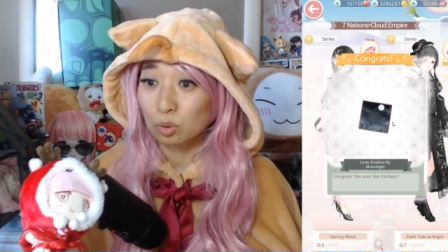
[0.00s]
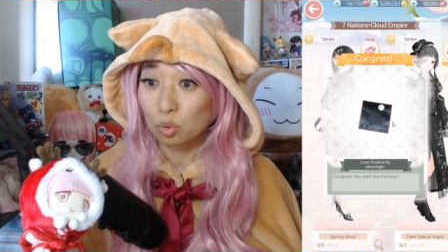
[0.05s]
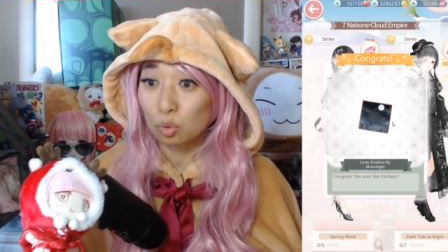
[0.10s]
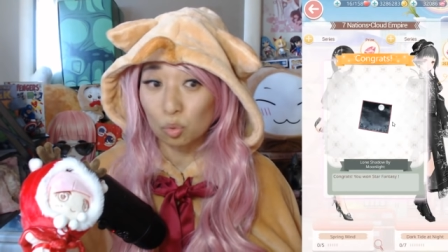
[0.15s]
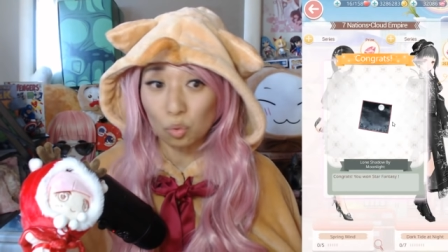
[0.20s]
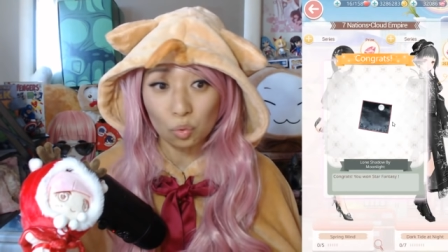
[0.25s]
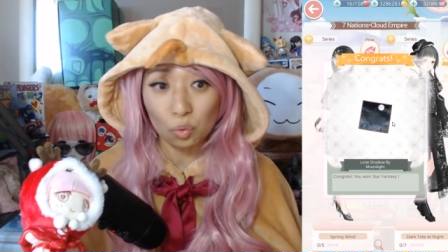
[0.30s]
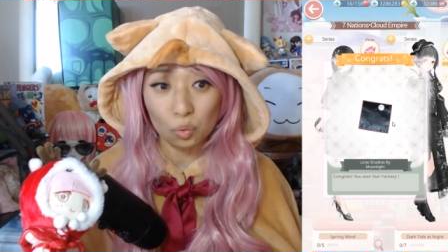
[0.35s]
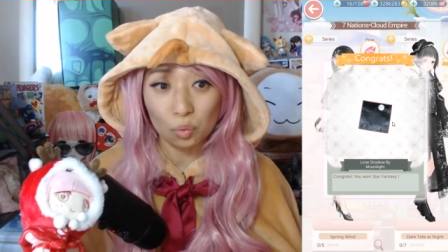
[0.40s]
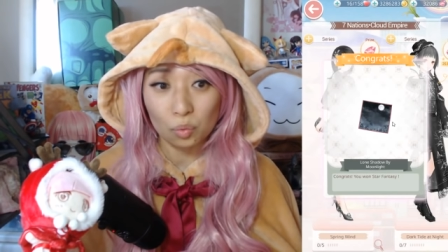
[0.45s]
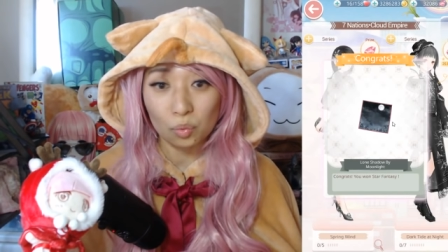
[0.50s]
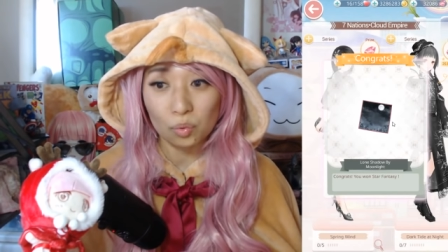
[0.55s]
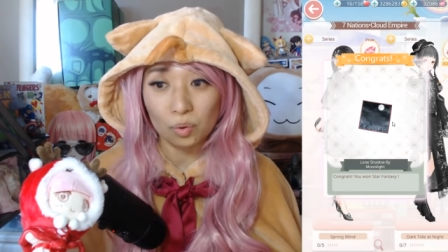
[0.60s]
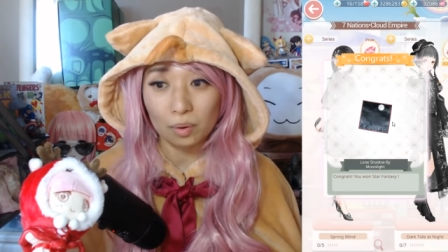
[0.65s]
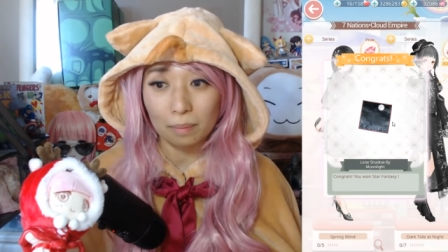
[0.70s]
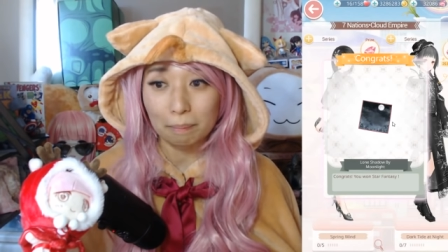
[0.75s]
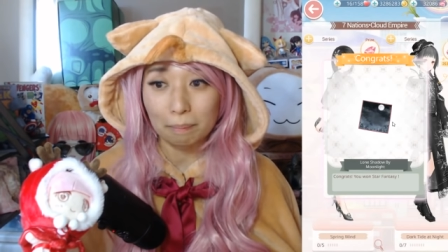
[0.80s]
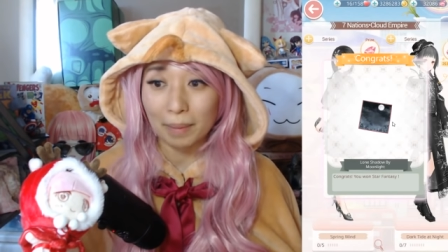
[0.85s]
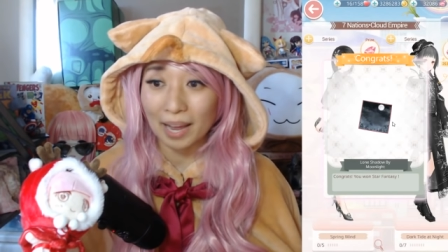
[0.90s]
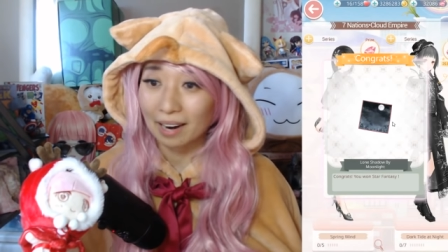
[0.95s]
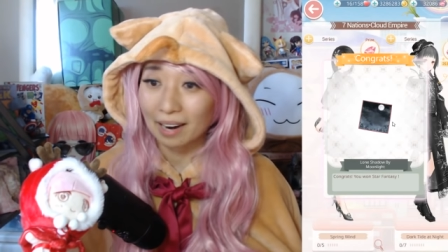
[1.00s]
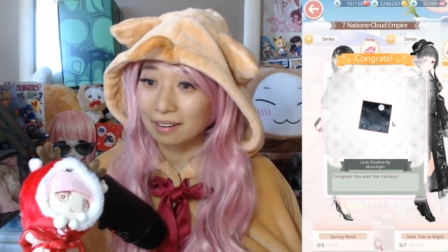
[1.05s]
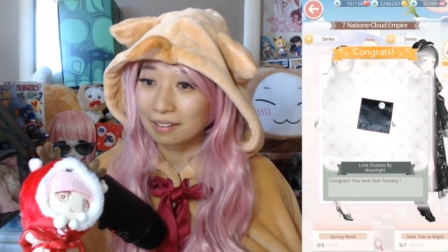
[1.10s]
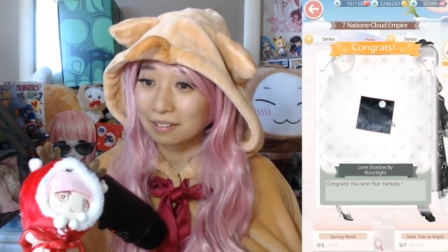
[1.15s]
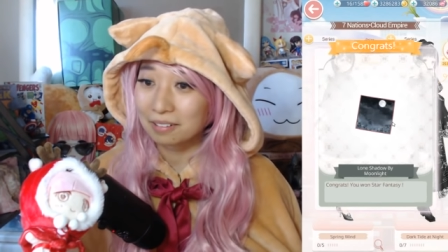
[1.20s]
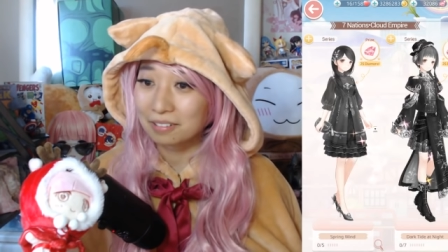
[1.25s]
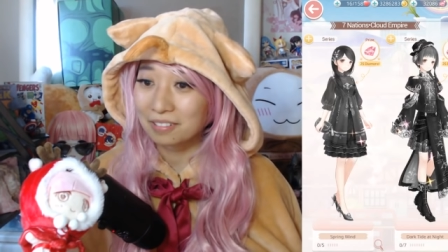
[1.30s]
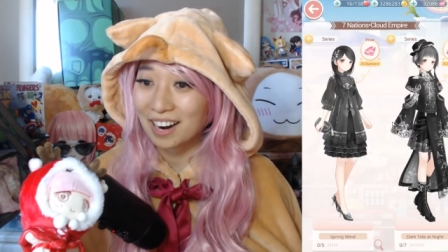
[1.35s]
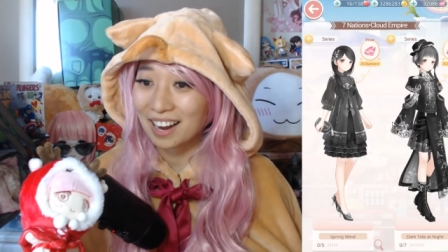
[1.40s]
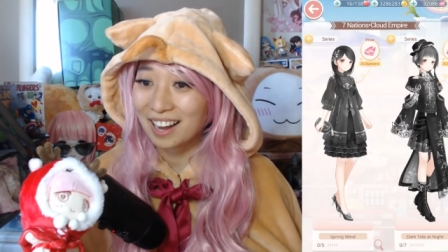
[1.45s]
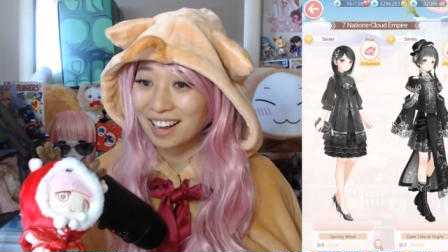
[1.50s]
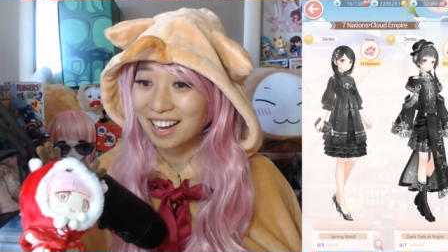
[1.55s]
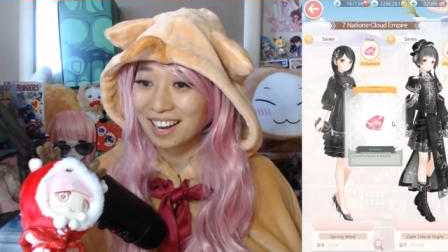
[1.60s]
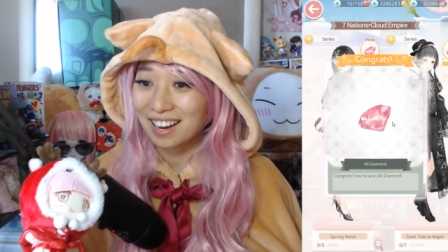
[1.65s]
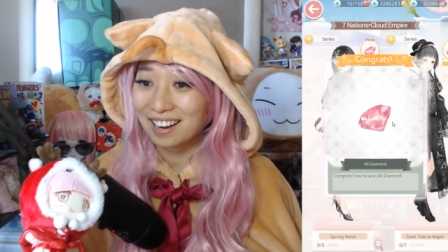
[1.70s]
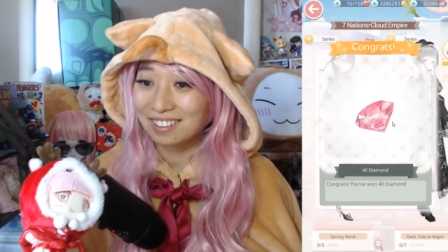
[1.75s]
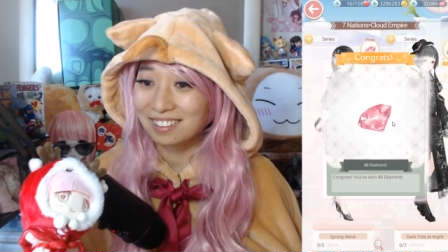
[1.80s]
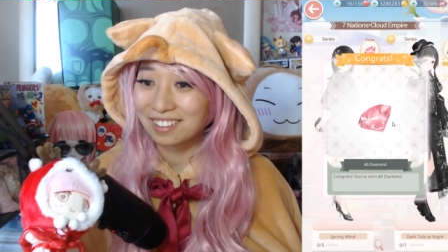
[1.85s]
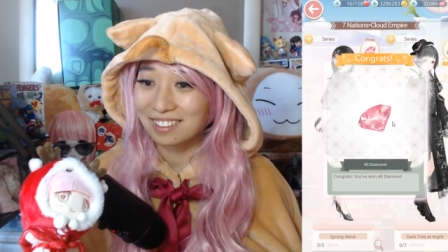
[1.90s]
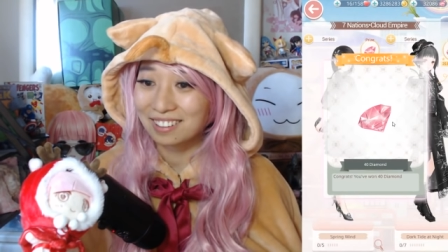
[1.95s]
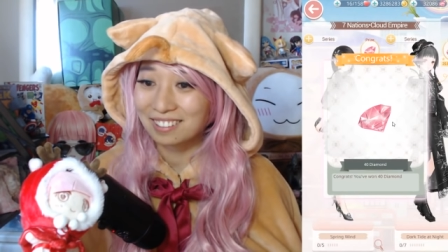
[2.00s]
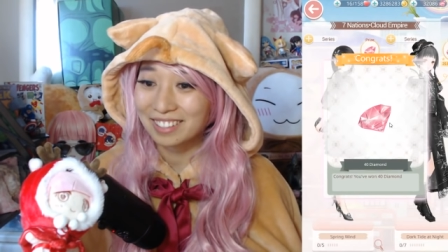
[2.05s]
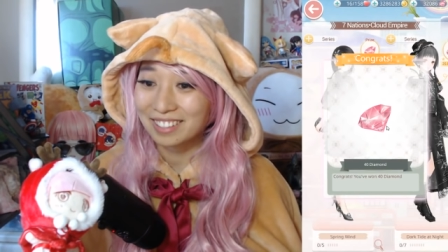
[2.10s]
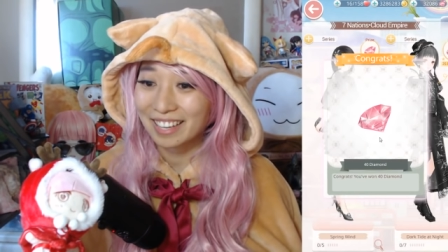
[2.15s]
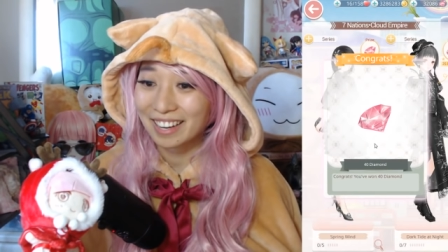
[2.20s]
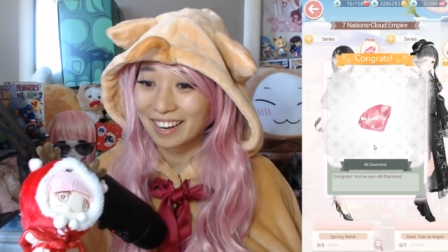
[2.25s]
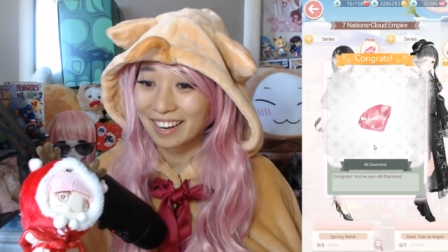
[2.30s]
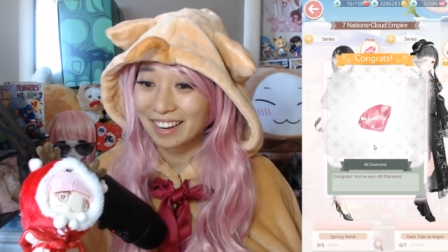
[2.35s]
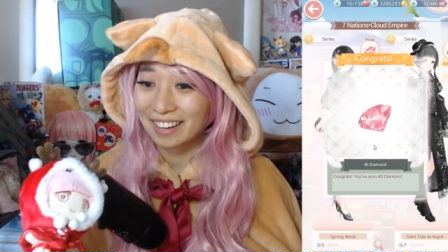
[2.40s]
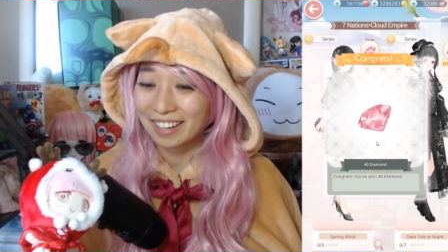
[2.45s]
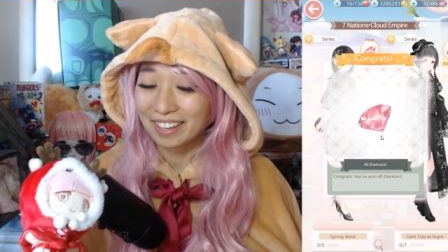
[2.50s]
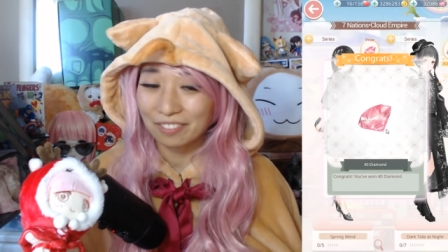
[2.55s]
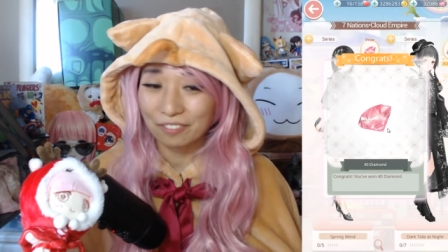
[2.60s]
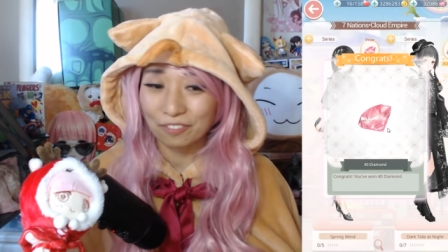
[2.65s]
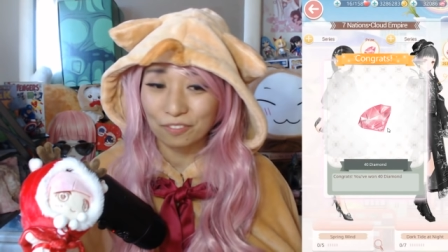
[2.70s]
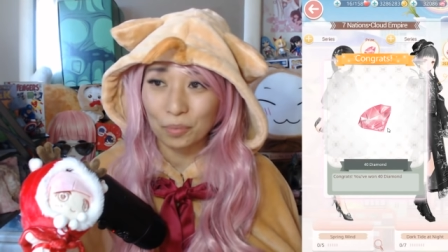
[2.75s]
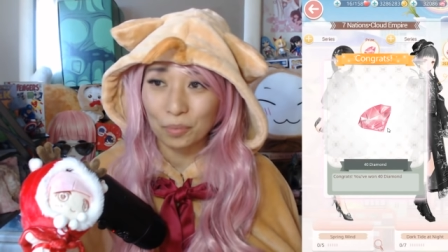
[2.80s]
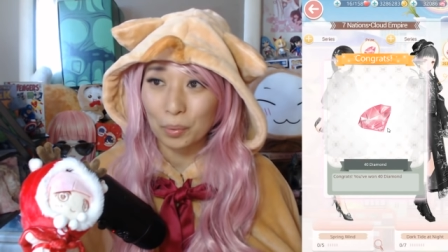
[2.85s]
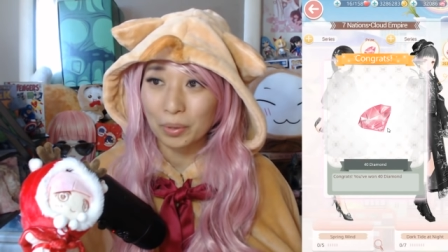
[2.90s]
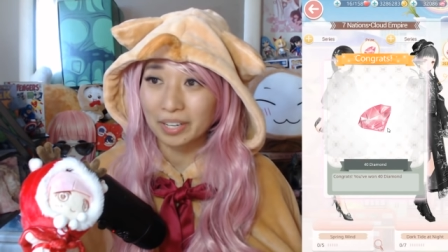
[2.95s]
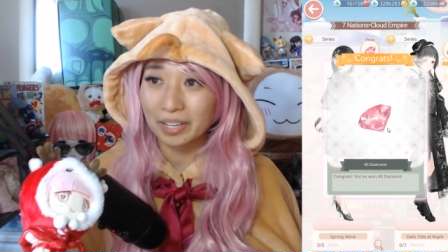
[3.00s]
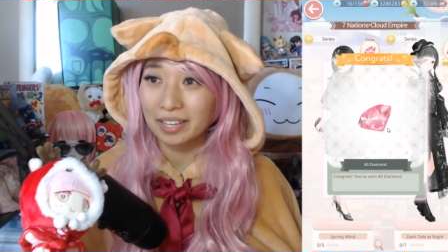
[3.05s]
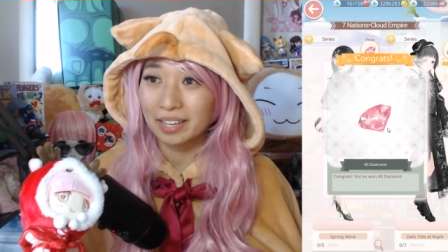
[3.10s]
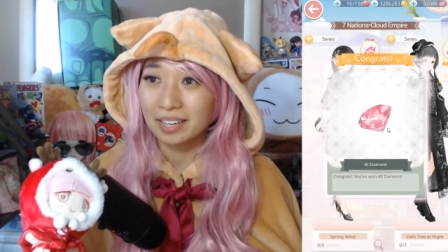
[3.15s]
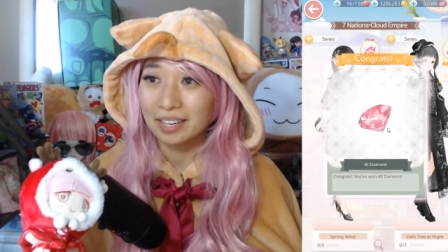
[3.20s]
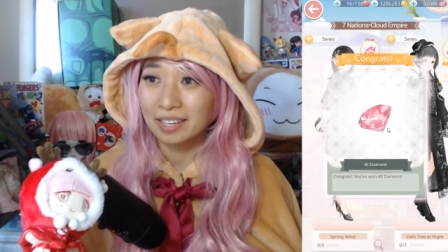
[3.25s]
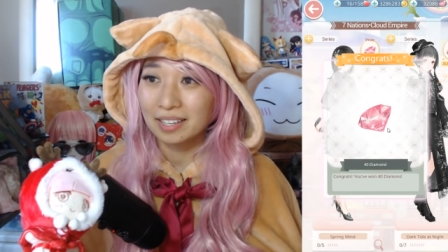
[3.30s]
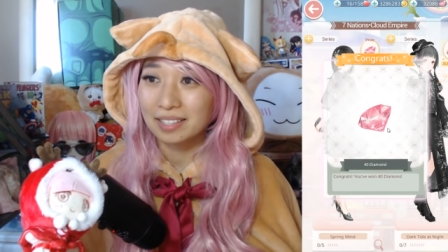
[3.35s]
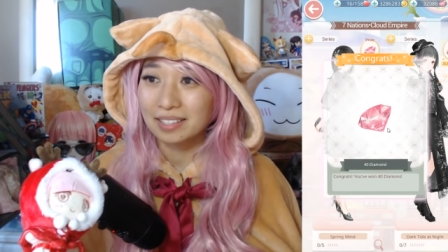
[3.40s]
Ooh, background, oh yeah, and 40